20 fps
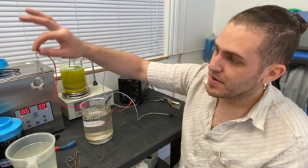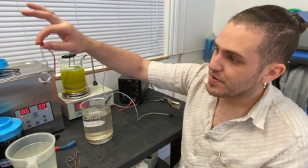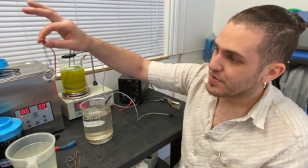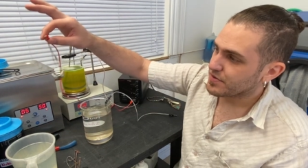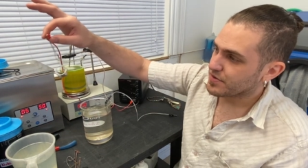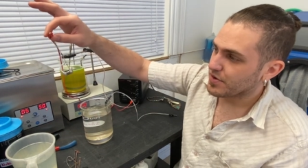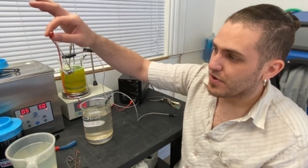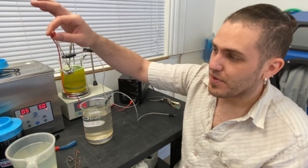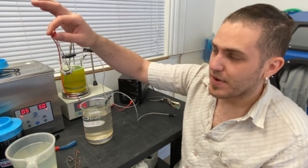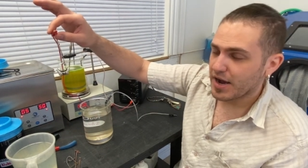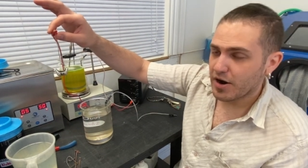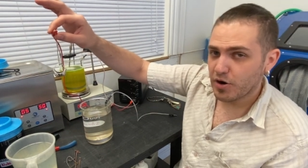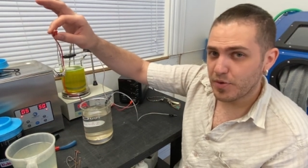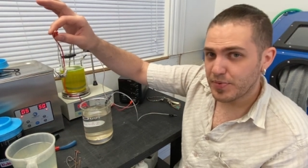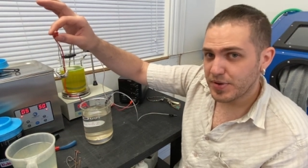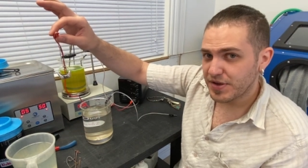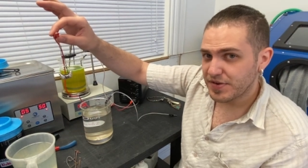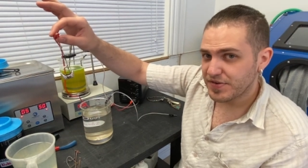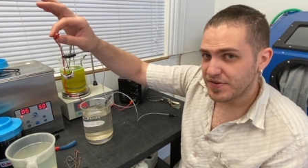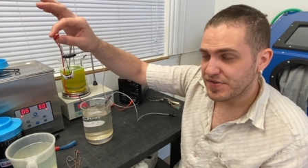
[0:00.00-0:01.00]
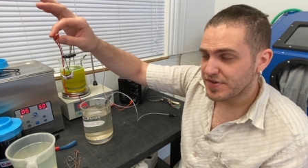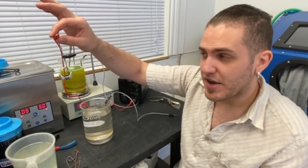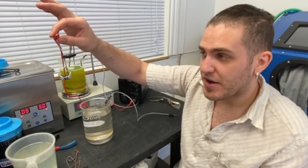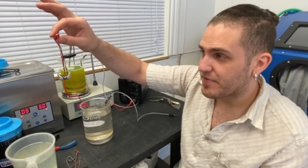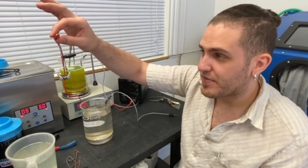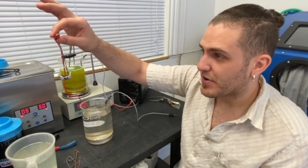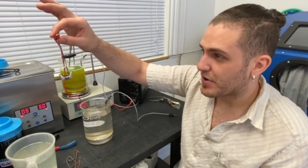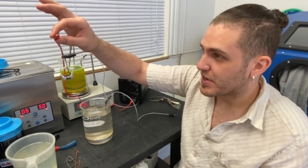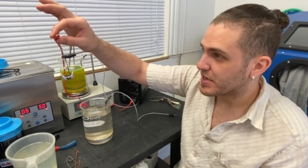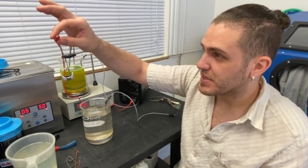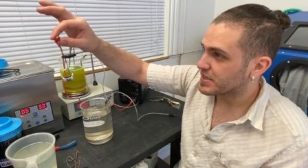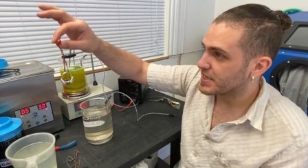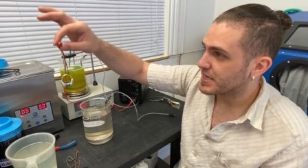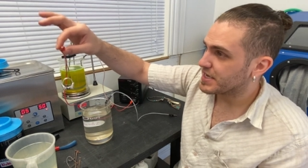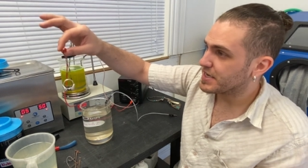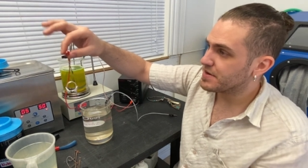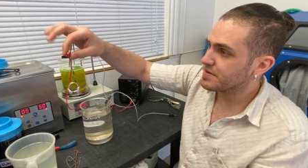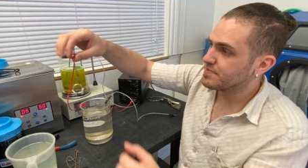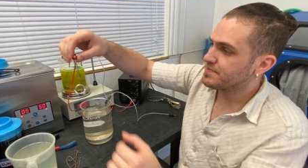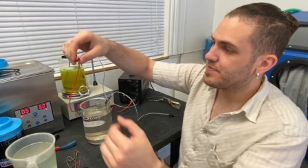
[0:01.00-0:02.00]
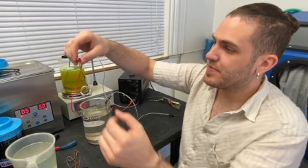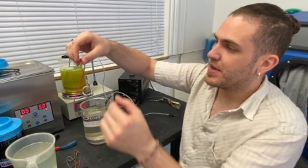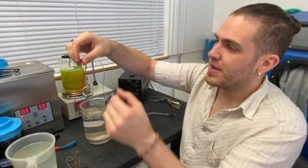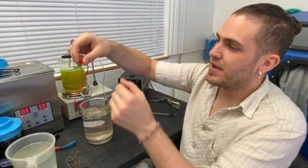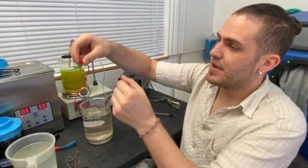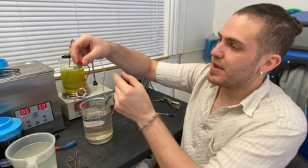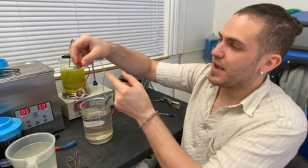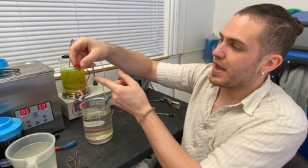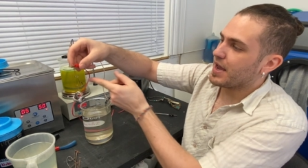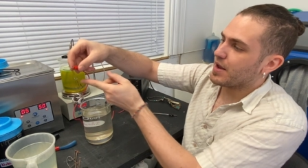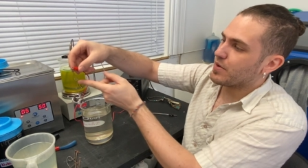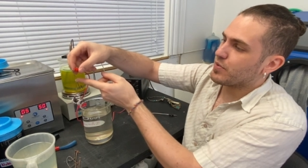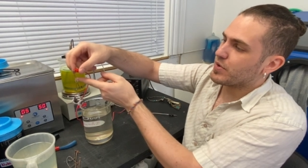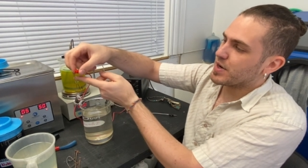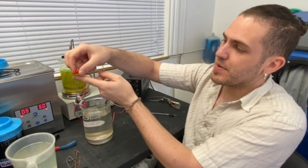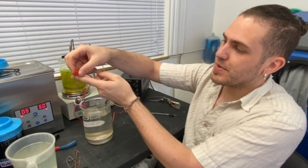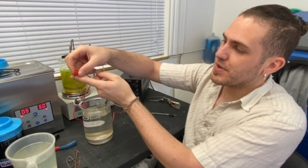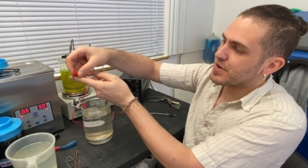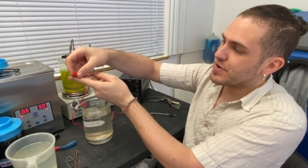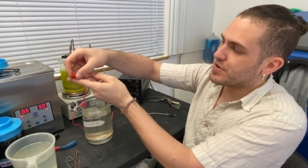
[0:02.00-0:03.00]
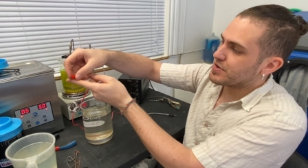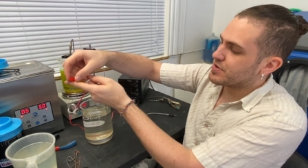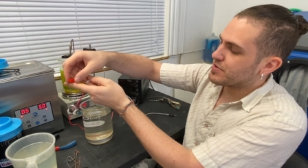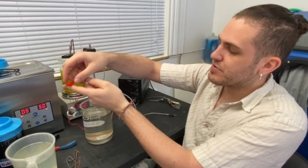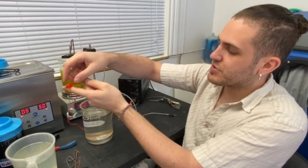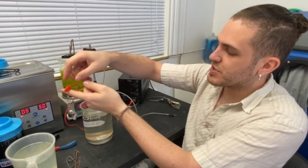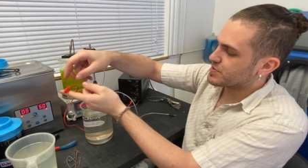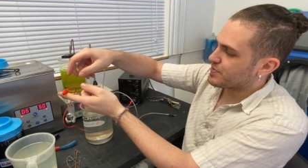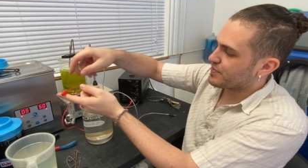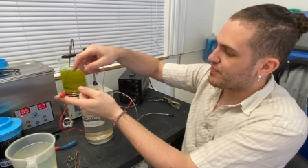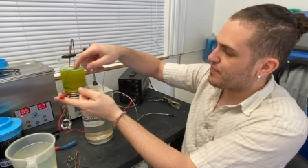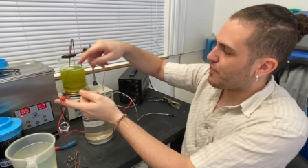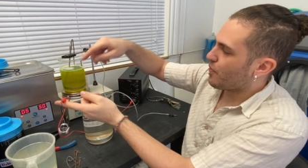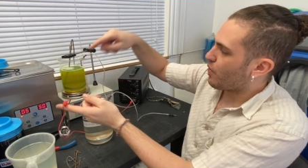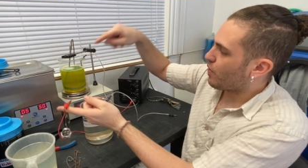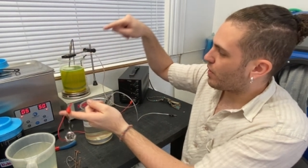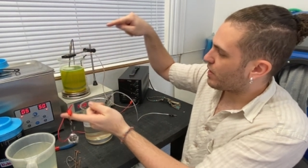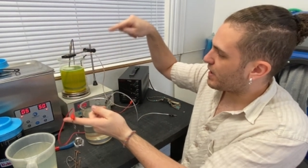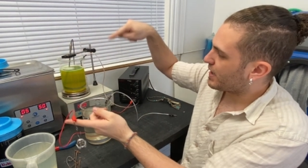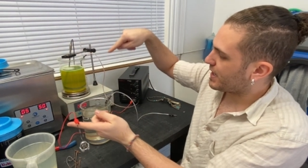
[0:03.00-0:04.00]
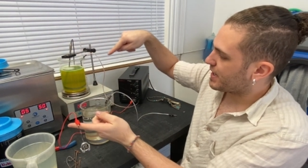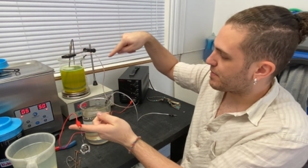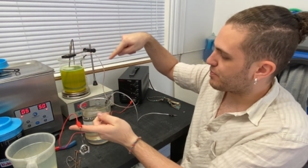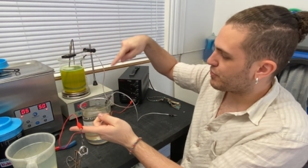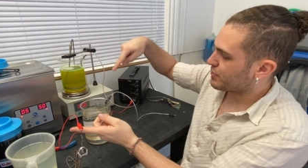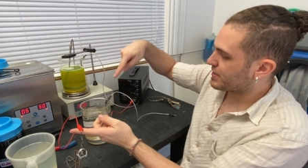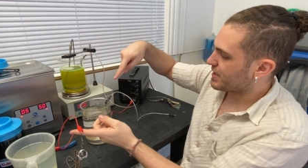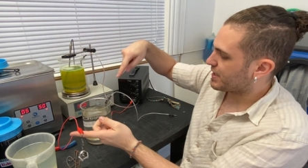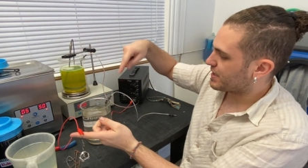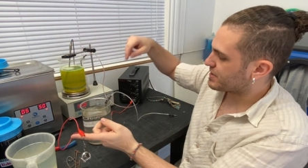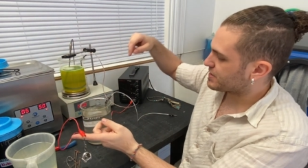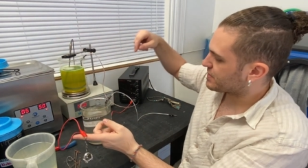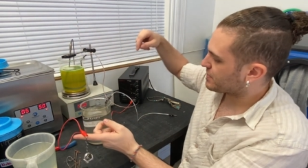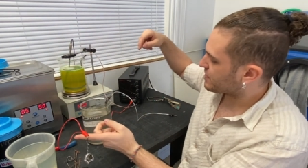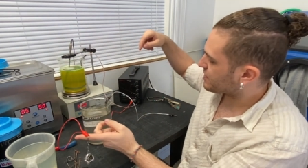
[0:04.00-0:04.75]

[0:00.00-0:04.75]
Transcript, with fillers: So our piece is now very clean. And what I'm gonna do just before I put that into the